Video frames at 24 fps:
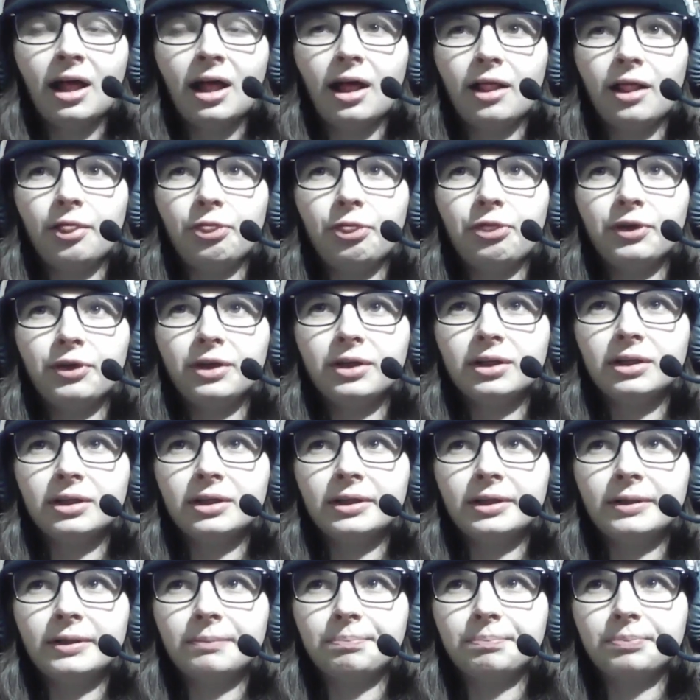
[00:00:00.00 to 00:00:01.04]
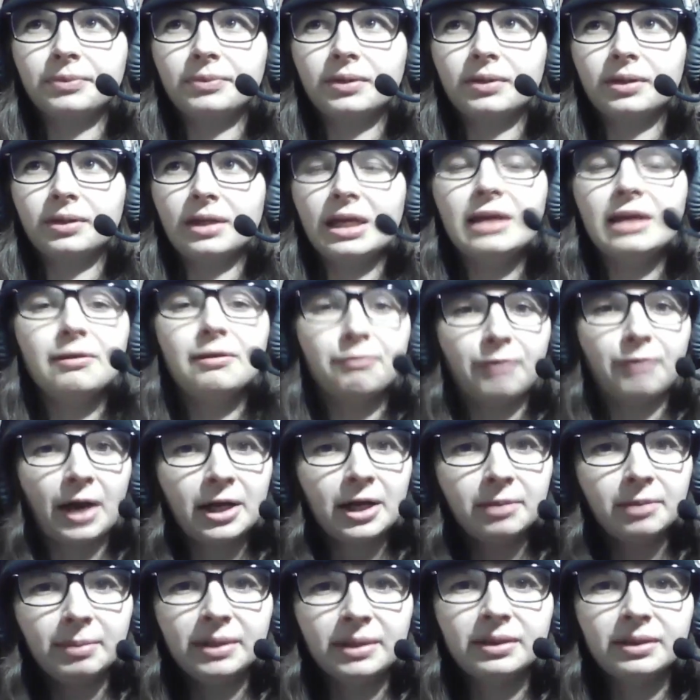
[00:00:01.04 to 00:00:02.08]
the
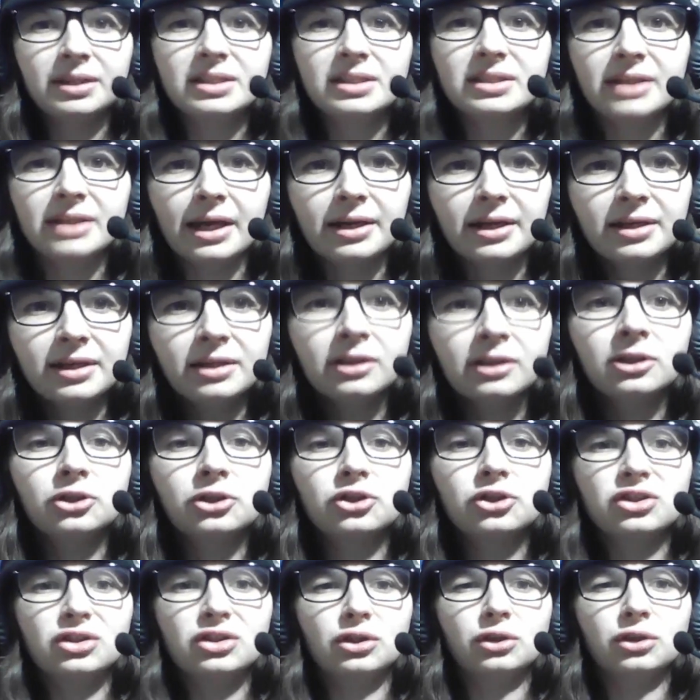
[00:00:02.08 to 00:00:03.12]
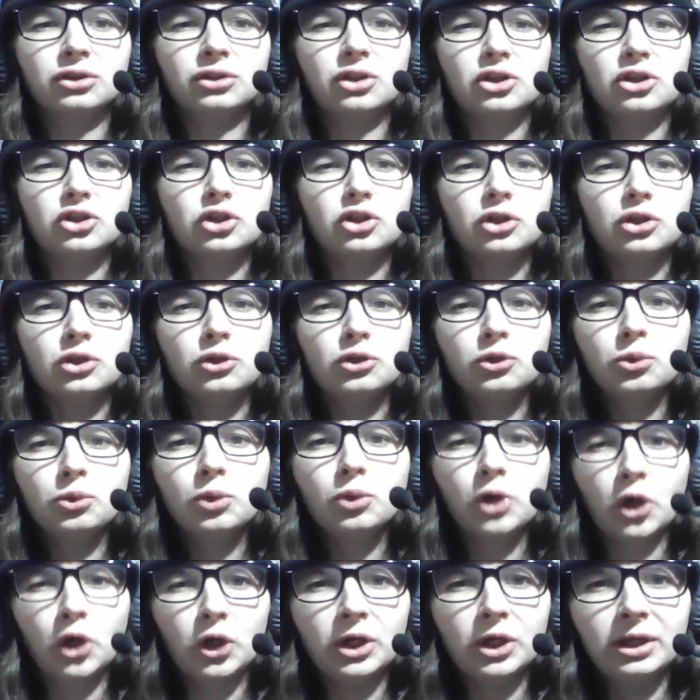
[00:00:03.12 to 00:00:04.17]
environment, the setting just looked too
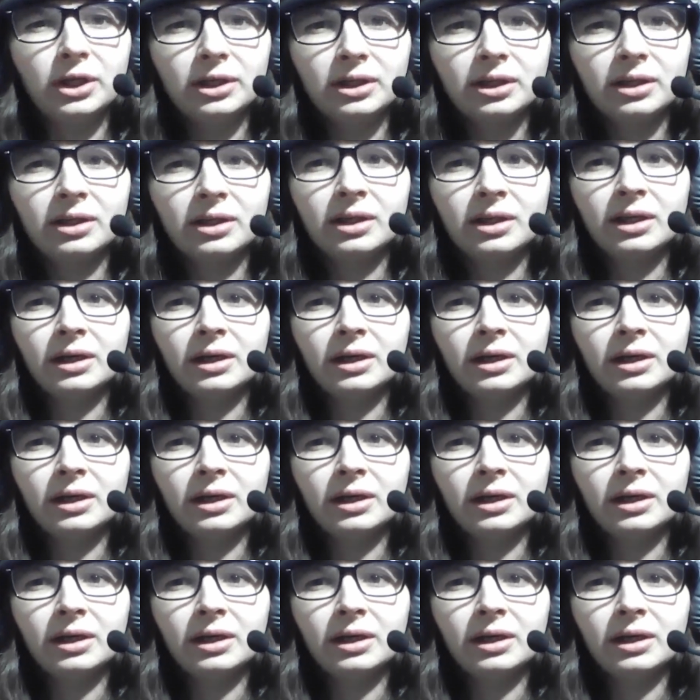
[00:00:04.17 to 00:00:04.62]
good